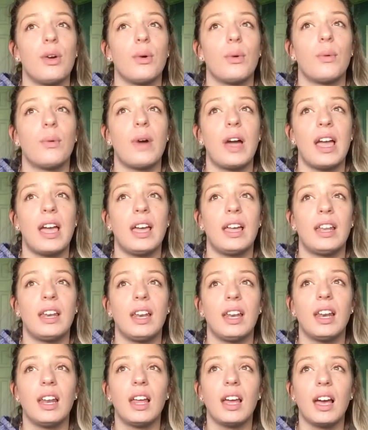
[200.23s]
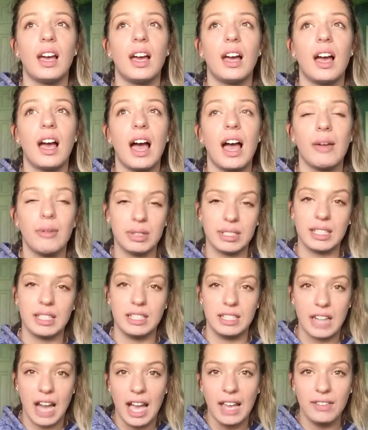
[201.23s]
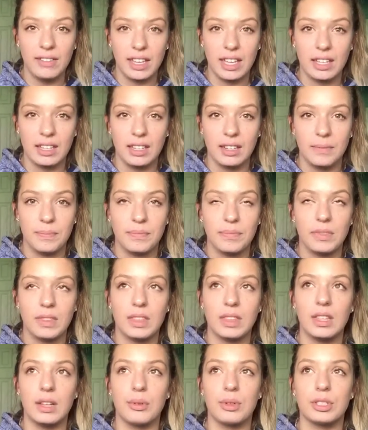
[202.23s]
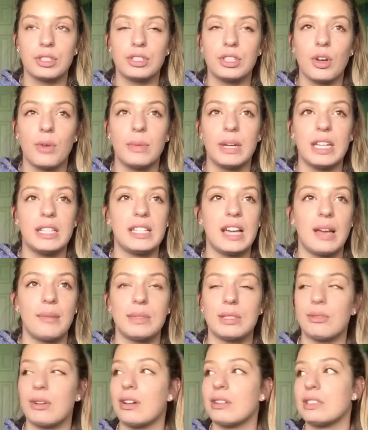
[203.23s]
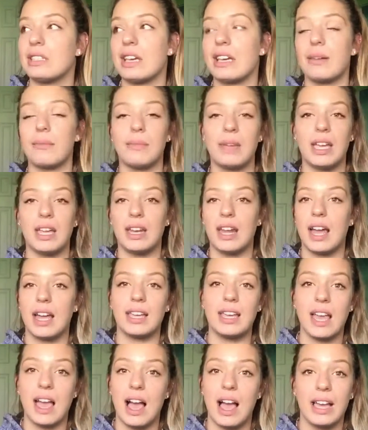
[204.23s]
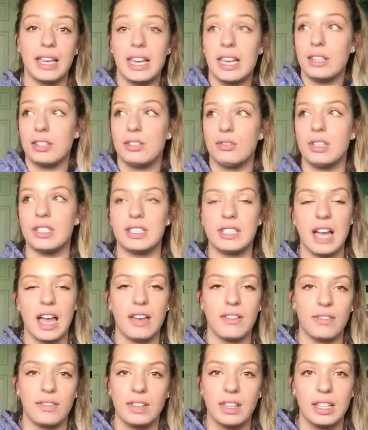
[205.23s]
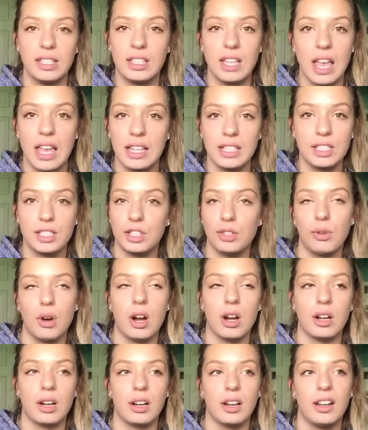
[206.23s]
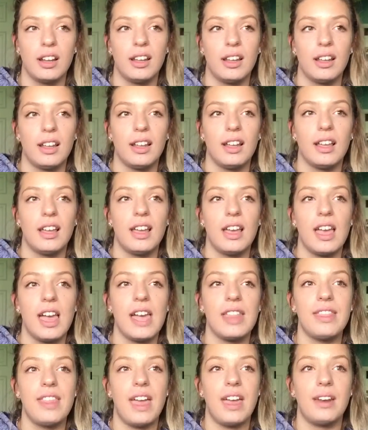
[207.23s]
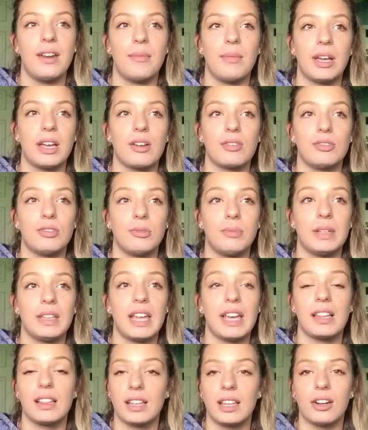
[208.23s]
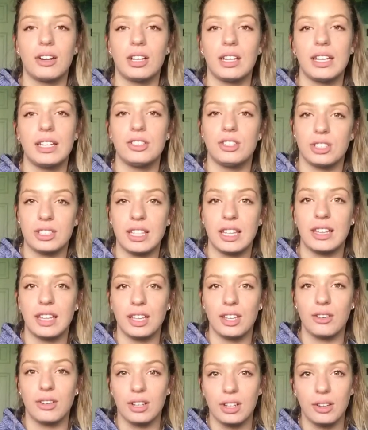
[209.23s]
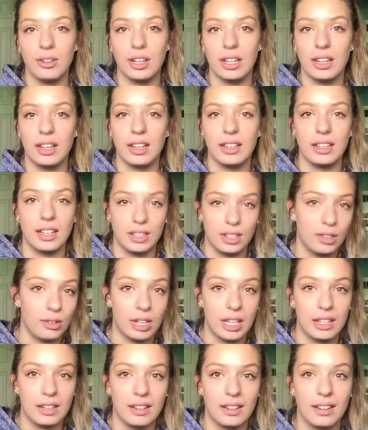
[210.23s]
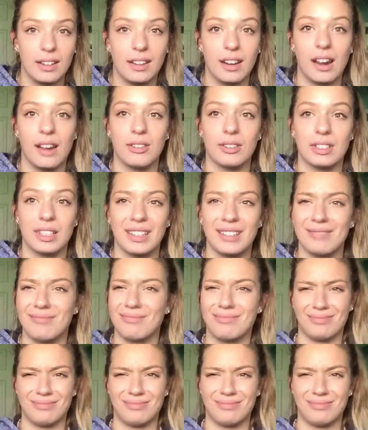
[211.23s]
when I was in diving, there were so many times where I was like, man, I can't do this dive. It's too hard. And then my coach would be like, literally just say that you can do it and then do it. And I was like,